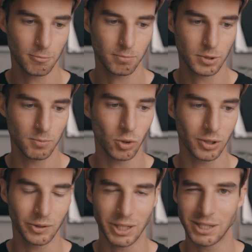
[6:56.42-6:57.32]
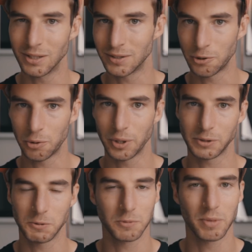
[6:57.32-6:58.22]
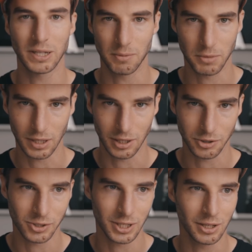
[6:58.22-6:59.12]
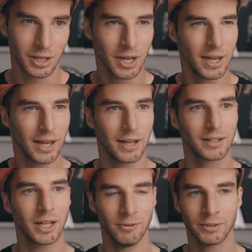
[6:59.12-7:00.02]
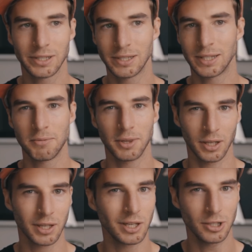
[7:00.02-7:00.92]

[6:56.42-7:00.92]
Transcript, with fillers: small little details and quirks which make something interesting. Kelvin does the same thing. He